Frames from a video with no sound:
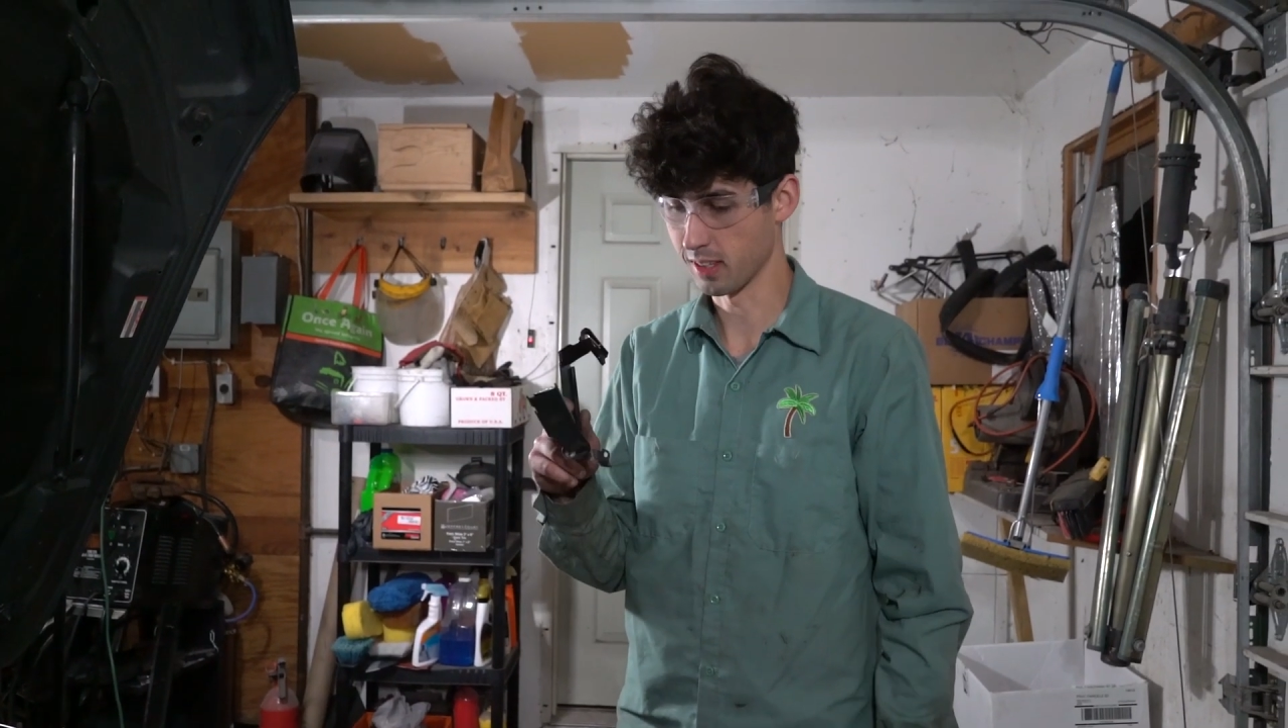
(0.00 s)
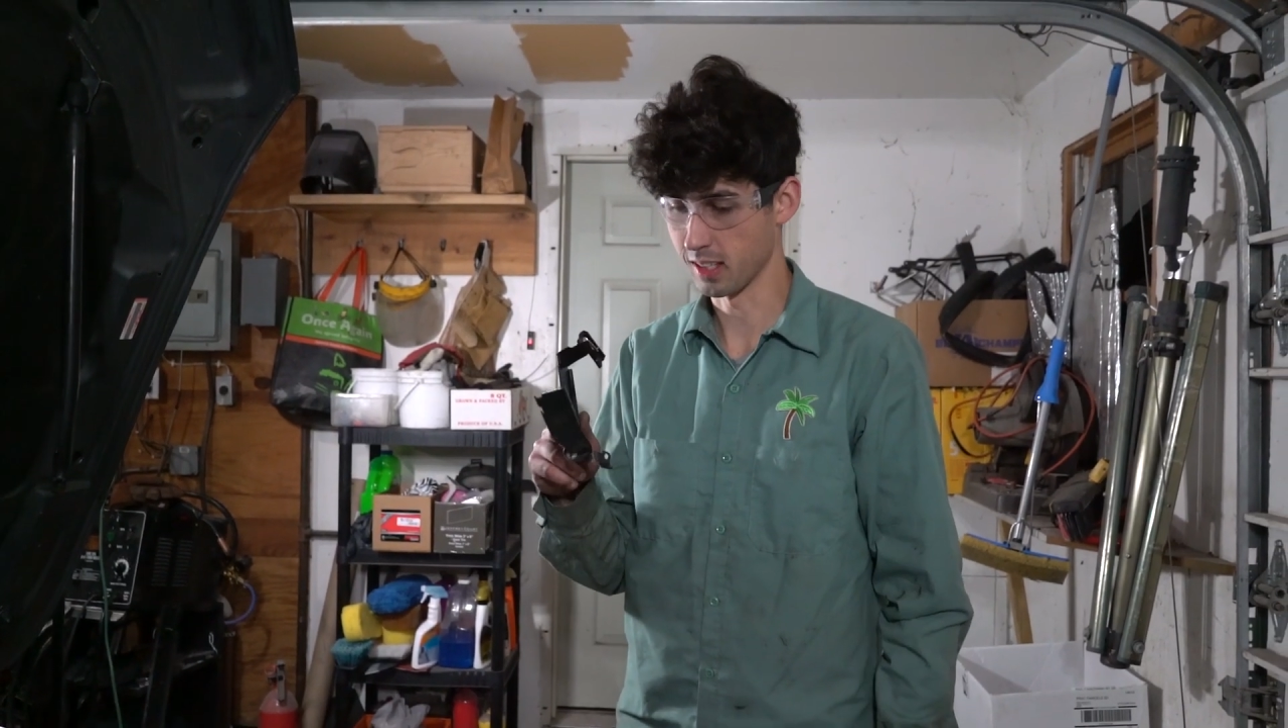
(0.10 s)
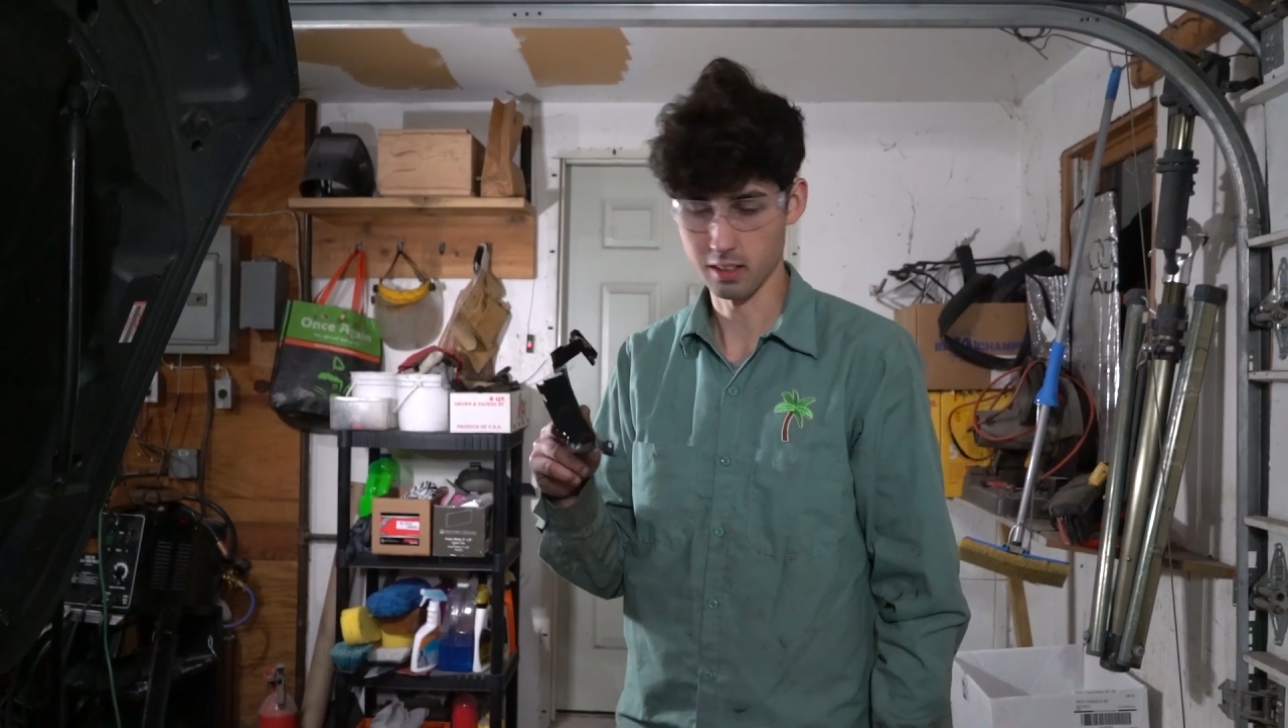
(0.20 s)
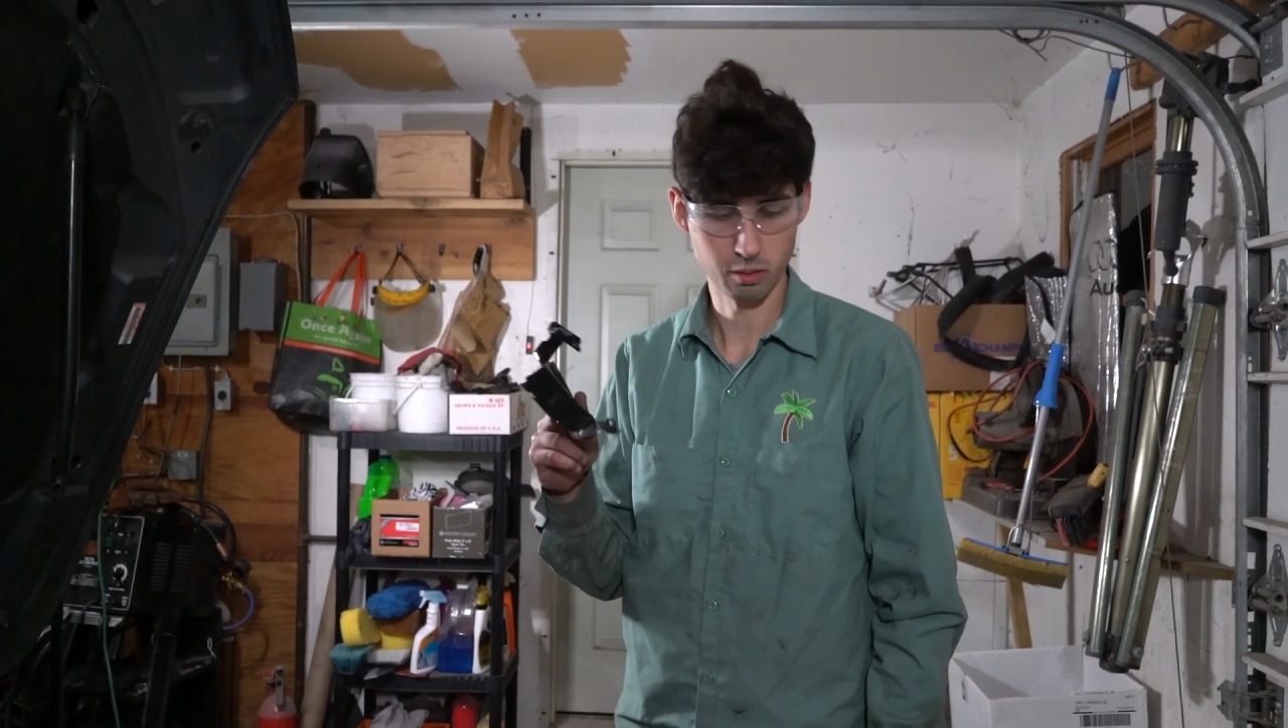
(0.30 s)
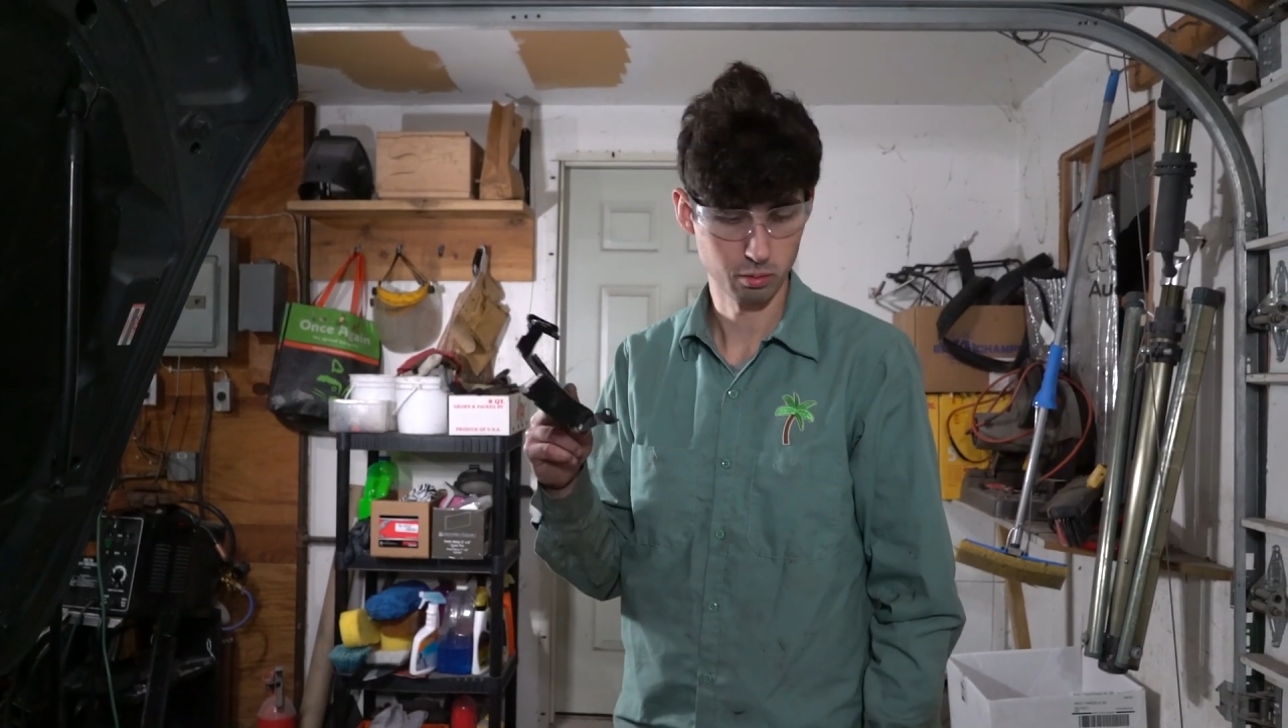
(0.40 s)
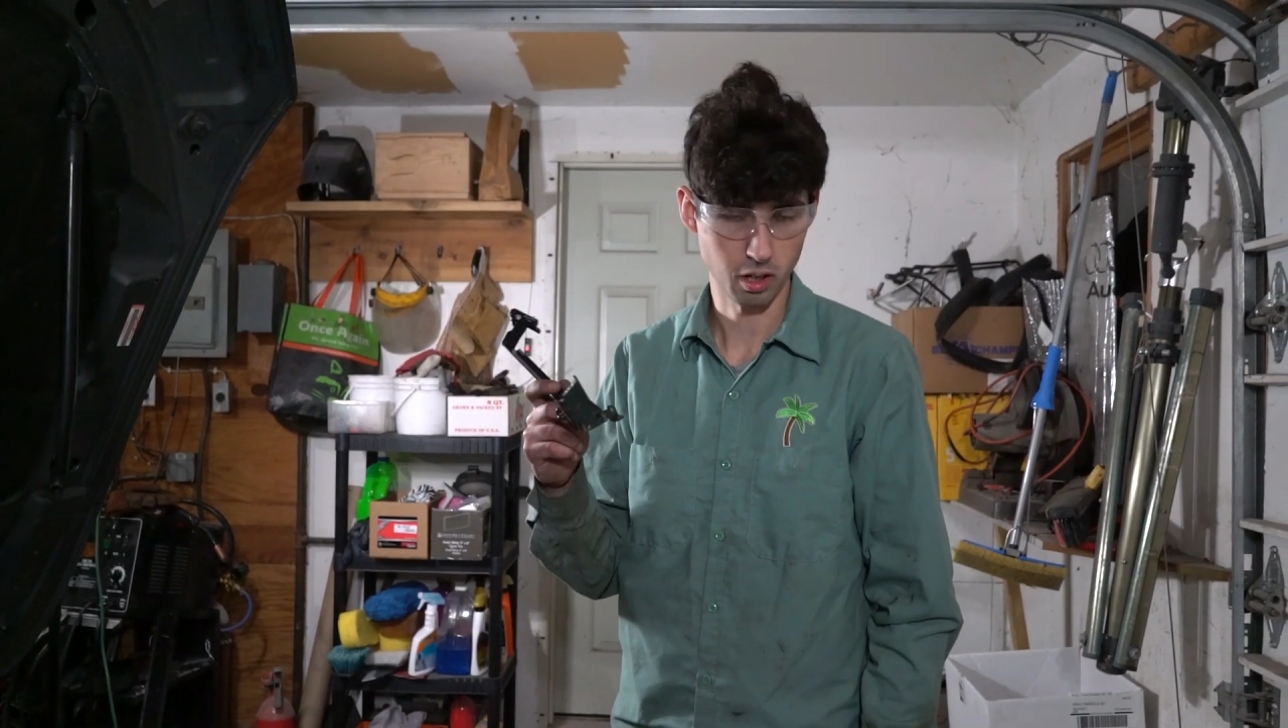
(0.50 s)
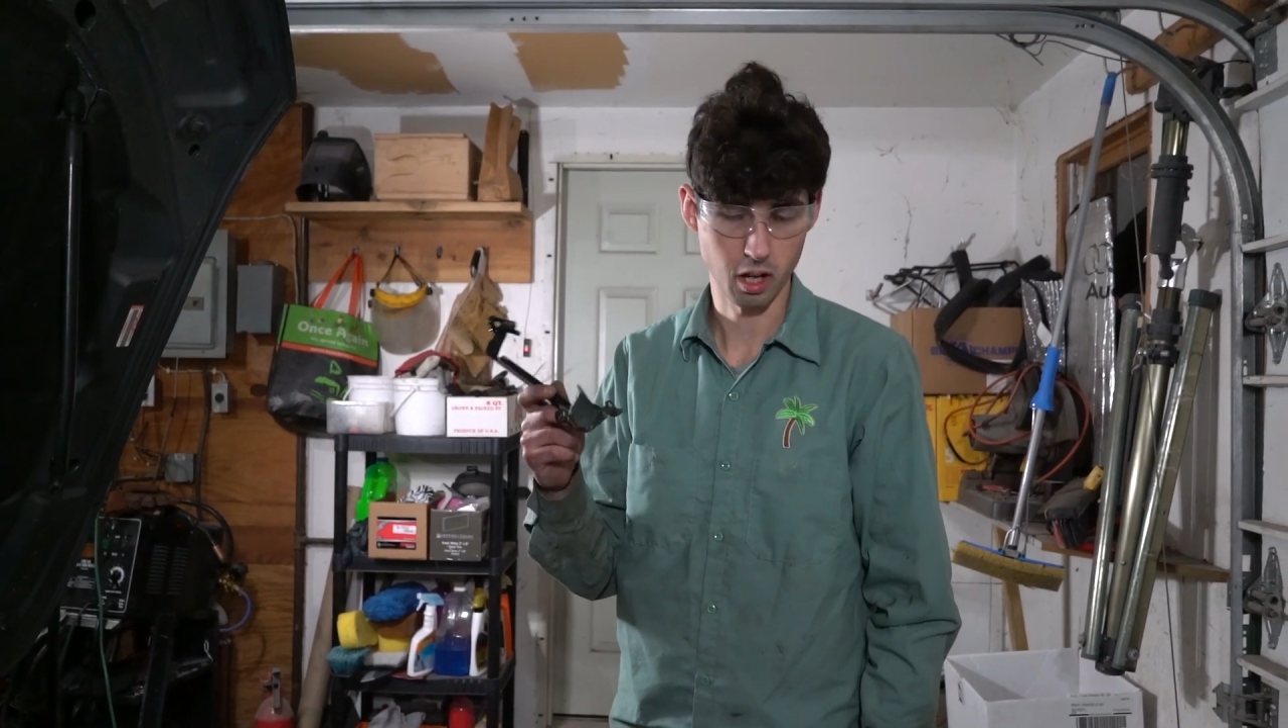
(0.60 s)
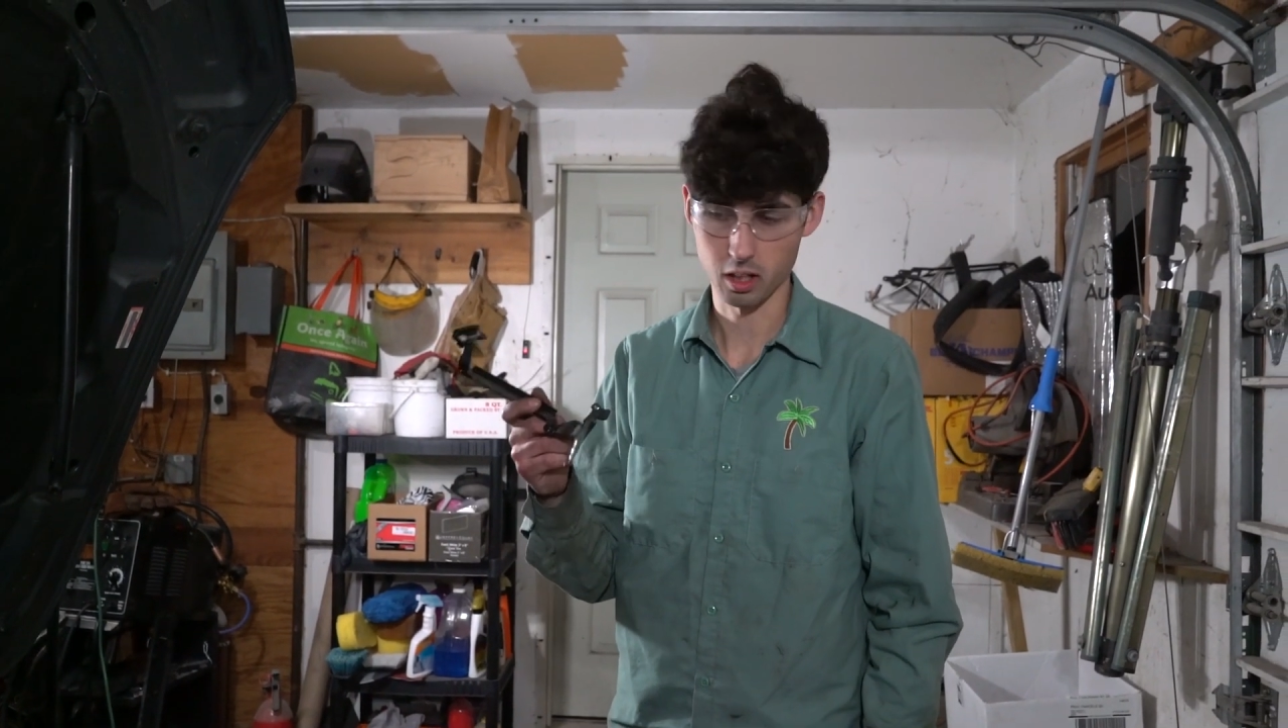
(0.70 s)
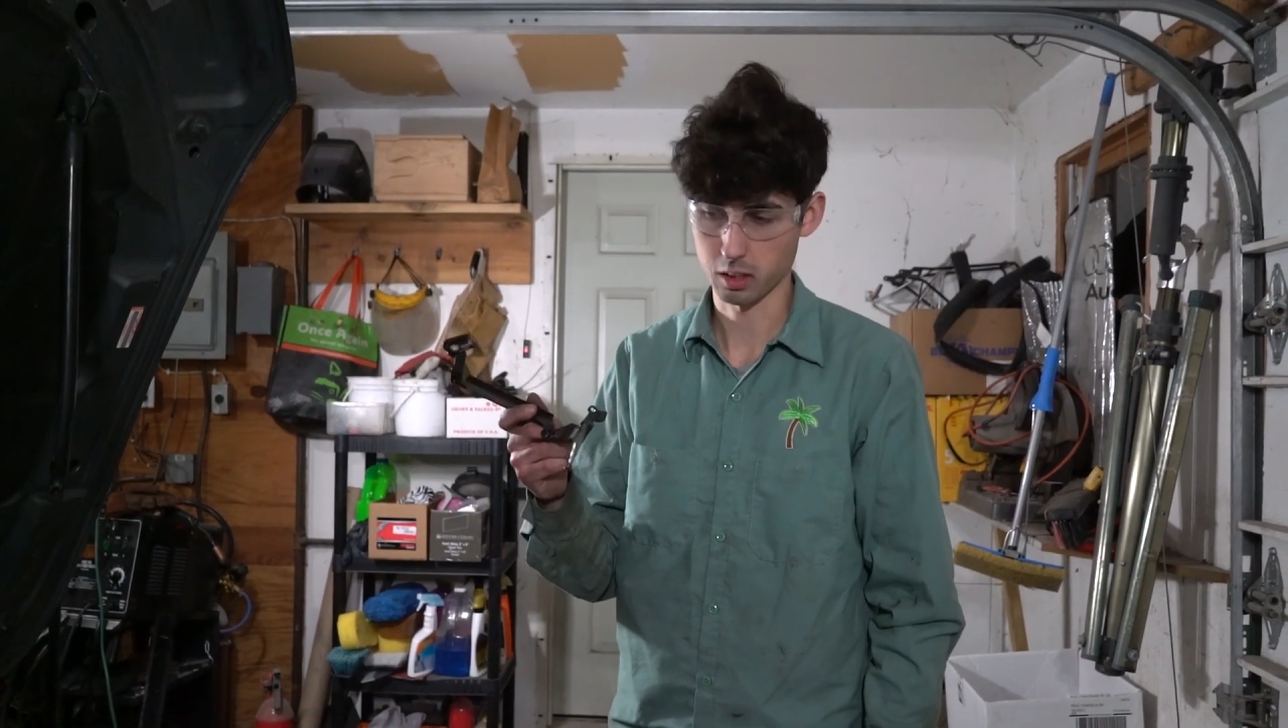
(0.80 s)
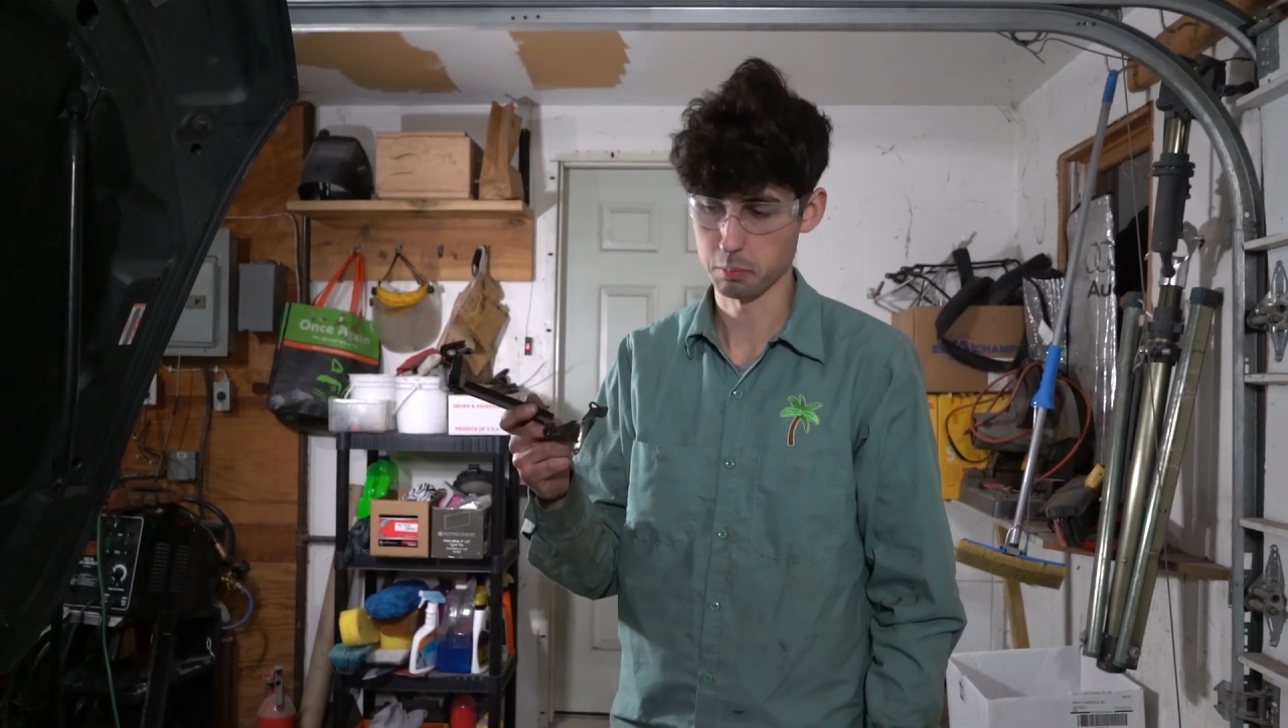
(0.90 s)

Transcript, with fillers: the uh,